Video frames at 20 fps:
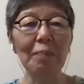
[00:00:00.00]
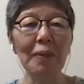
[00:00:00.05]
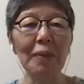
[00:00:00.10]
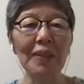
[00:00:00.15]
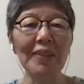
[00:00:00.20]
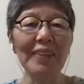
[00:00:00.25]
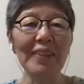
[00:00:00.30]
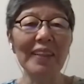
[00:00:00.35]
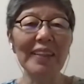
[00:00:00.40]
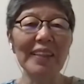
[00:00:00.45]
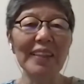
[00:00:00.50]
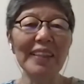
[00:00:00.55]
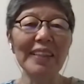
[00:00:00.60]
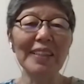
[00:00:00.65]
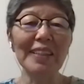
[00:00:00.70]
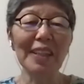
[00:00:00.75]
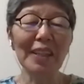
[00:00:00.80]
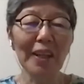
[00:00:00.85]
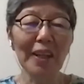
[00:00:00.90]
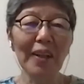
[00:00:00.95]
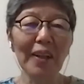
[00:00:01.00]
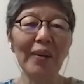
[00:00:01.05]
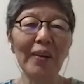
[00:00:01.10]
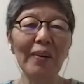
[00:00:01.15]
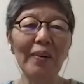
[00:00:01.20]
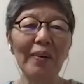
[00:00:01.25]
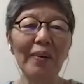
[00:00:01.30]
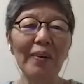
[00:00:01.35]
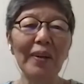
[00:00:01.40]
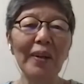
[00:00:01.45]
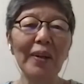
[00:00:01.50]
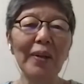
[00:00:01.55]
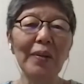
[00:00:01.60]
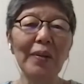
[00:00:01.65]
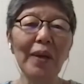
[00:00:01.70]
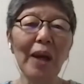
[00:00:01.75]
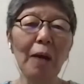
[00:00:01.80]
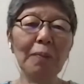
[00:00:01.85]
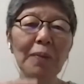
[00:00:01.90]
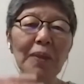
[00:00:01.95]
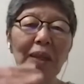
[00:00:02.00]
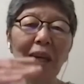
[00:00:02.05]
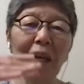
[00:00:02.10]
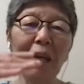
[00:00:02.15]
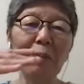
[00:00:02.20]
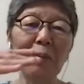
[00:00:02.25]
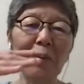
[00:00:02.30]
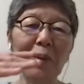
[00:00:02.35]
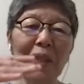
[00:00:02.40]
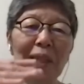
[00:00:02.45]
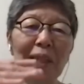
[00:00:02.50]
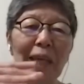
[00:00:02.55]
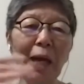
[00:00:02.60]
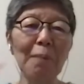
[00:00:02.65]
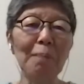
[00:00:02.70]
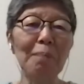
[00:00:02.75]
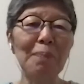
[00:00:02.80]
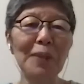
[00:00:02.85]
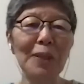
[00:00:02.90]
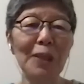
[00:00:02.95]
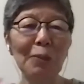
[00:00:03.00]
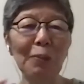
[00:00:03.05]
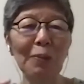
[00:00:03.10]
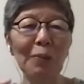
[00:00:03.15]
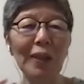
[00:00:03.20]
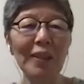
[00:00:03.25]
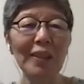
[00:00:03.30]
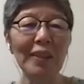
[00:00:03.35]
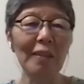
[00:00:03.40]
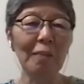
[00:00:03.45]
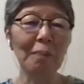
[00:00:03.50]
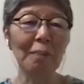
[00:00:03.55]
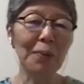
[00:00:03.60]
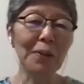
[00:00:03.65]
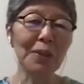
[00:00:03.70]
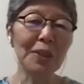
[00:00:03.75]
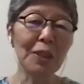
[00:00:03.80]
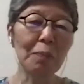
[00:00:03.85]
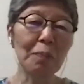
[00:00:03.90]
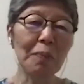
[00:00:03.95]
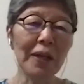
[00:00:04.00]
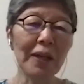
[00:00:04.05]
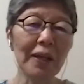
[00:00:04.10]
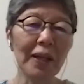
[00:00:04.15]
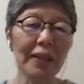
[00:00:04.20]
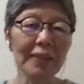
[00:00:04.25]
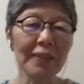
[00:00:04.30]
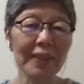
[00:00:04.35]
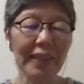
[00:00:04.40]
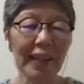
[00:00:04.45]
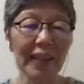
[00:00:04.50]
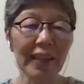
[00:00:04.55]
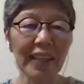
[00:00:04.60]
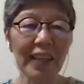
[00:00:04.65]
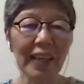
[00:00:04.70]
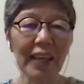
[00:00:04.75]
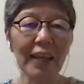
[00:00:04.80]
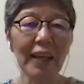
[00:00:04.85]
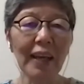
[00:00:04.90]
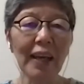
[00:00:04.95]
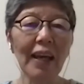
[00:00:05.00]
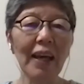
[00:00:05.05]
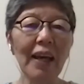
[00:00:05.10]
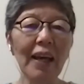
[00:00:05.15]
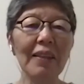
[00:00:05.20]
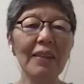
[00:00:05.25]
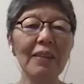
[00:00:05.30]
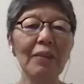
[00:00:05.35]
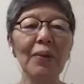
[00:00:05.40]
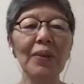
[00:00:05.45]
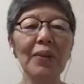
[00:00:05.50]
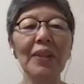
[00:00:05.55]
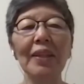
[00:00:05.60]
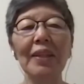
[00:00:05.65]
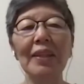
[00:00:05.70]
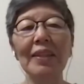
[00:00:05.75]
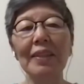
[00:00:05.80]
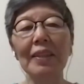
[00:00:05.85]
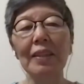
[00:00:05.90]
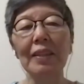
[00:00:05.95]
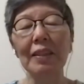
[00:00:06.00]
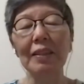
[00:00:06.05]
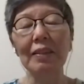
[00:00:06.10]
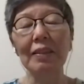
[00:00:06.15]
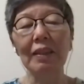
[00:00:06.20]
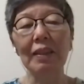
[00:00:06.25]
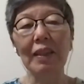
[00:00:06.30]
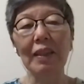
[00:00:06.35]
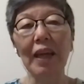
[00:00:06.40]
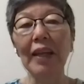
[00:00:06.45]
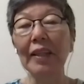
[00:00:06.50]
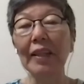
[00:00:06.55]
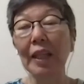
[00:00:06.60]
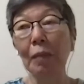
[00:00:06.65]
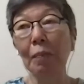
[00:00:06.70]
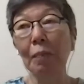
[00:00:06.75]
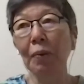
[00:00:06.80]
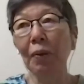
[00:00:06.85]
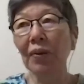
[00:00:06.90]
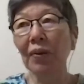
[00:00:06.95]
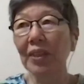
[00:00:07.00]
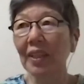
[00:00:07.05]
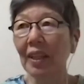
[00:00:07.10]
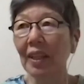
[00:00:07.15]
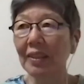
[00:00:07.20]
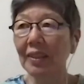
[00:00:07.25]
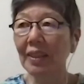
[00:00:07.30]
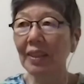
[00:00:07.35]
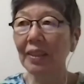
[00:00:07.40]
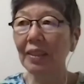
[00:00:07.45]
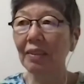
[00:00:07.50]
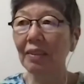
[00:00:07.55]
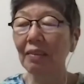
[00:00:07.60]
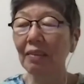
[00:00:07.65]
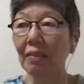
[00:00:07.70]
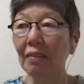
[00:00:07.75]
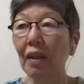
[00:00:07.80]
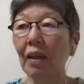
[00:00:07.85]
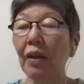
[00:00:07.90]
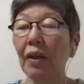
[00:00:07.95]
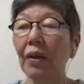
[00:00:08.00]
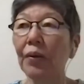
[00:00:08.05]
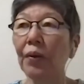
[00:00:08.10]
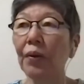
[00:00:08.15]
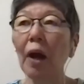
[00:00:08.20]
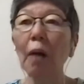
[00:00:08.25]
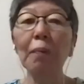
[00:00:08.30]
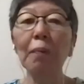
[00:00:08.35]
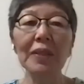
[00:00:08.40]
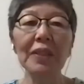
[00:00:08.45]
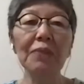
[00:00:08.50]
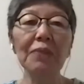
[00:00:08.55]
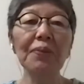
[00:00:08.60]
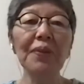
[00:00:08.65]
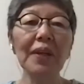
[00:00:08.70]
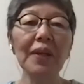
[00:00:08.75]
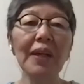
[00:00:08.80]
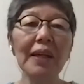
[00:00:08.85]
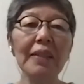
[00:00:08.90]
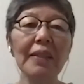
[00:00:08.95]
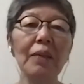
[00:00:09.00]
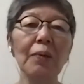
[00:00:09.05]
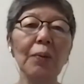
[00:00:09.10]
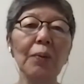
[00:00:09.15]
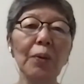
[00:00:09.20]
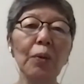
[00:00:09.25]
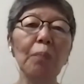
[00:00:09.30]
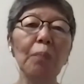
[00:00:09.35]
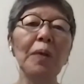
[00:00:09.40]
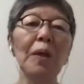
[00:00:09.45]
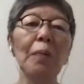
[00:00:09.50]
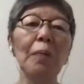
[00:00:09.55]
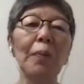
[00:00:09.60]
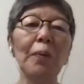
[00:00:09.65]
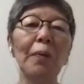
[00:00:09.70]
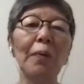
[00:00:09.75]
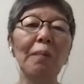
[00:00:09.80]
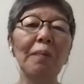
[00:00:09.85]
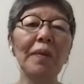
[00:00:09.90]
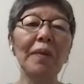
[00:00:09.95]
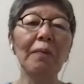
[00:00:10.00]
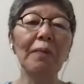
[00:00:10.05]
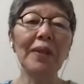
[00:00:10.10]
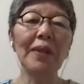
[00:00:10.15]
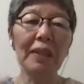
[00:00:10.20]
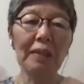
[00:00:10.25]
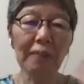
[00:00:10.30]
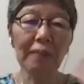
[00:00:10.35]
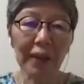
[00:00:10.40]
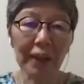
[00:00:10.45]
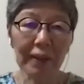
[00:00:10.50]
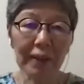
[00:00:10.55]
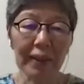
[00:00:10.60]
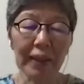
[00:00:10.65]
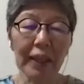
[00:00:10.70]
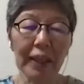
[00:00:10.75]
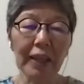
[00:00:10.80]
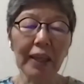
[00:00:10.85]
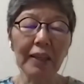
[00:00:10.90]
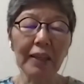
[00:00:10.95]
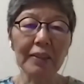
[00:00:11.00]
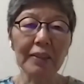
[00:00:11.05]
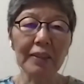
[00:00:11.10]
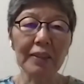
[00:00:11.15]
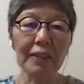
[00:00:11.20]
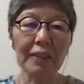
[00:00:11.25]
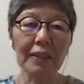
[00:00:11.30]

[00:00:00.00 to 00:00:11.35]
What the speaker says: But in general, you have a kind of gap between policymakers thinking and ordinary citizen. And even ordinary citizen, you have a different category of people with different thinkings.